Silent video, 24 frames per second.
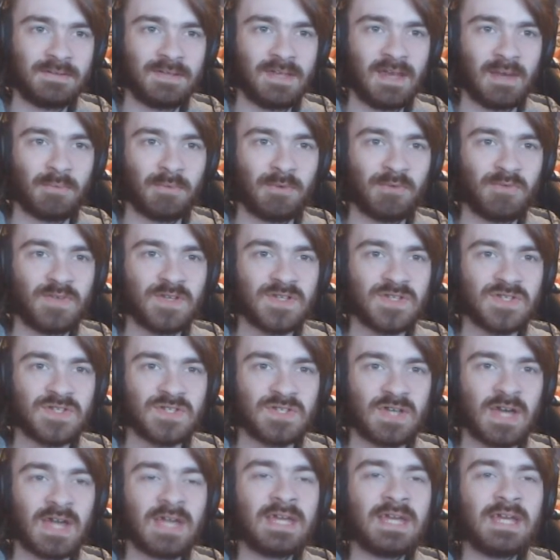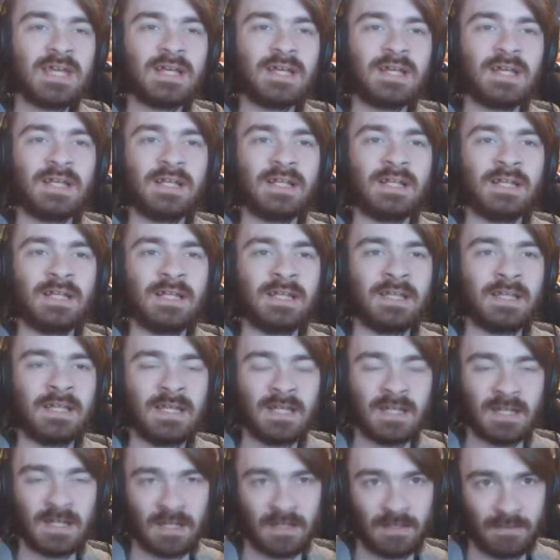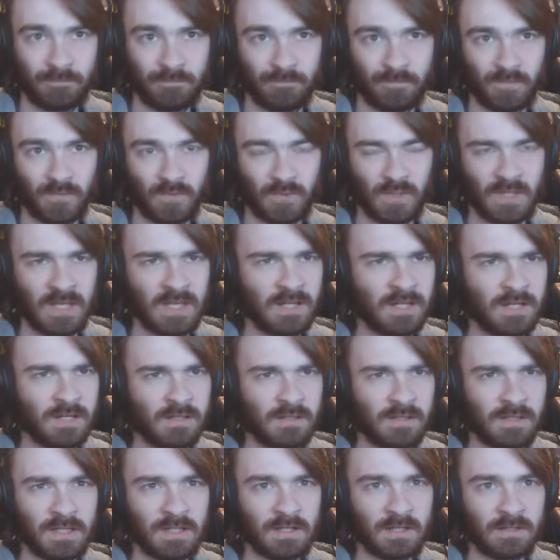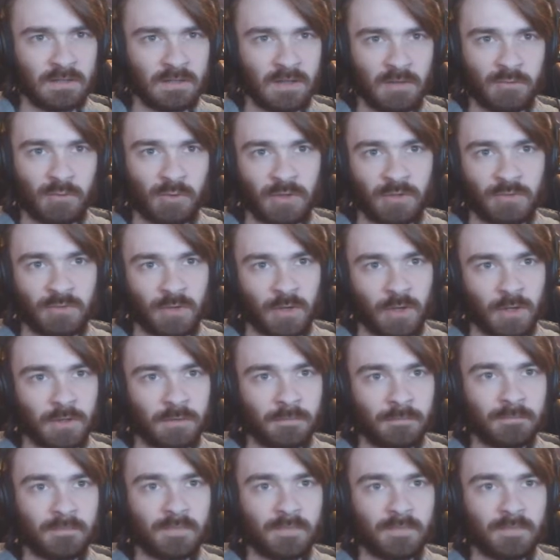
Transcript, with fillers: Yeah, would it be Psychic Leader? Leader? Leader. I've already forgotten.